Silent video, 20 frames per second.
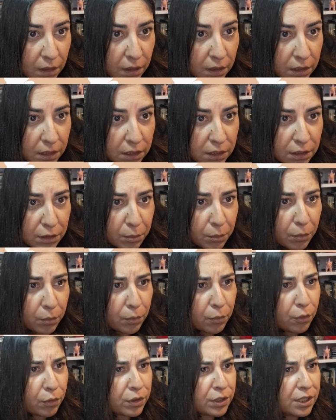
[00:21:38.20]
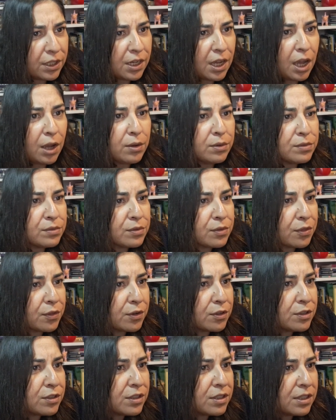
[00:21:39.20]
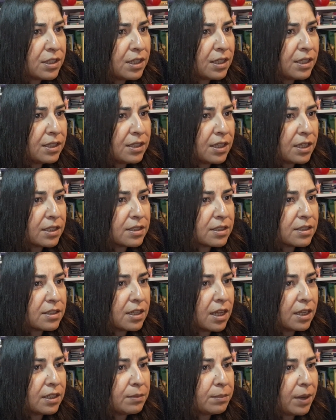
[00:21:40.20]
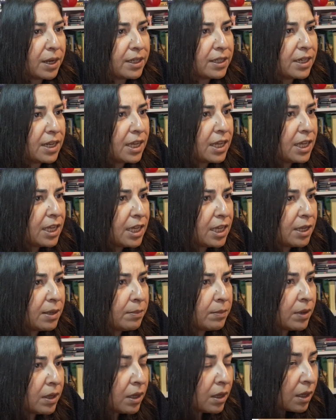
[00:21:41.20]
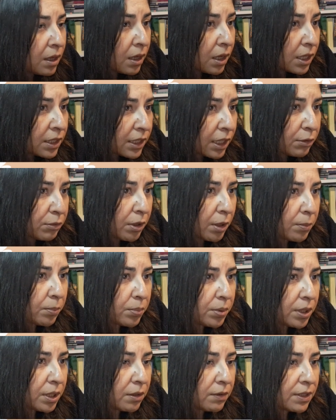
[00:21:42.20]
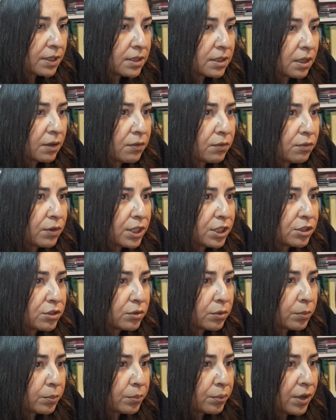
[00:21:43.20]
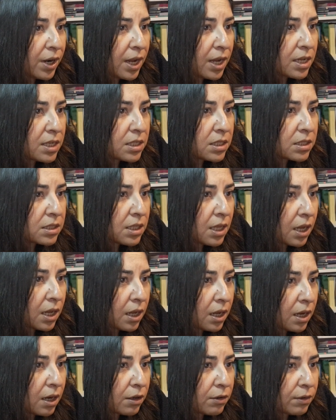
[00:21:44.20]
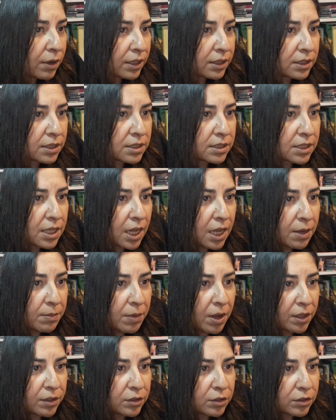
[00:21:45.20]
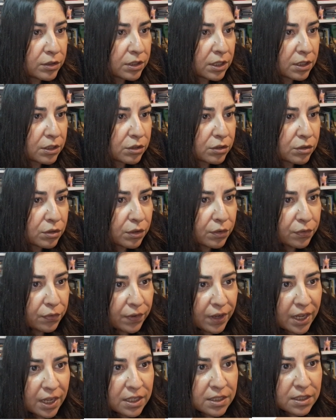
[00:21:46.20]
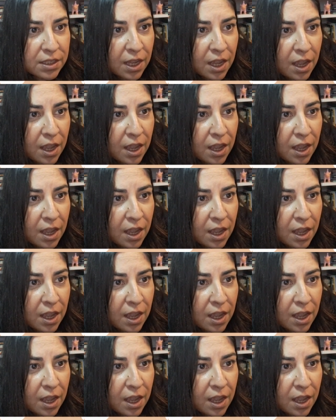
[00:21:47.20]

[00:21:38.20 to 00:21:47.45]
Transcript: in the Morning House, Thirsty, That's Not My Name, The Reappearance of Rachel Price, The Grandest Game, Under the Surface,